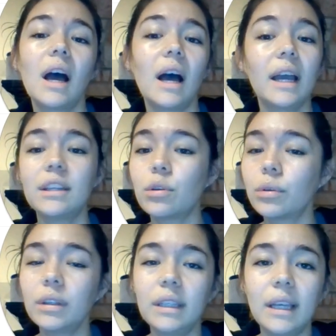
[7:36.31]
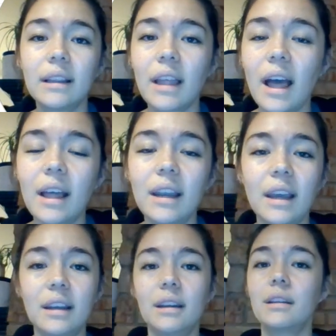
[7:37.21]
I totally get that.
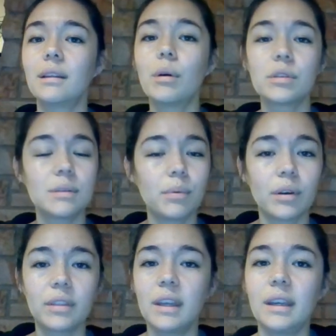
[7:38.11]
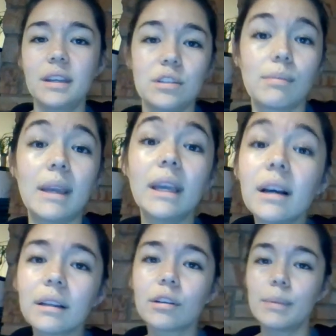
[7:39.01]
And the most important thing is you're making
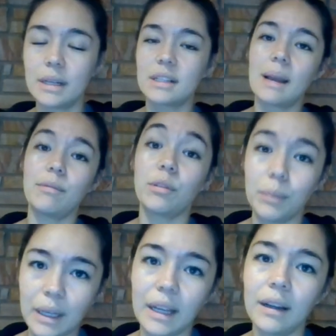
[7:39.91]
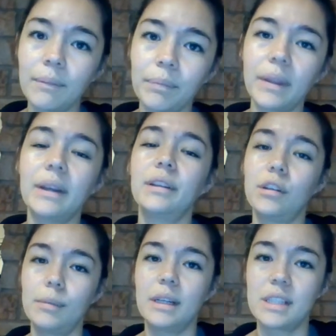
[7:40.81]
a little bit of time for reading and a
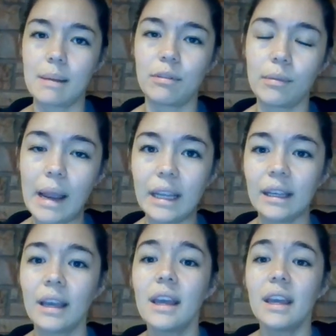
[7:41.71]
little bit of time for writing.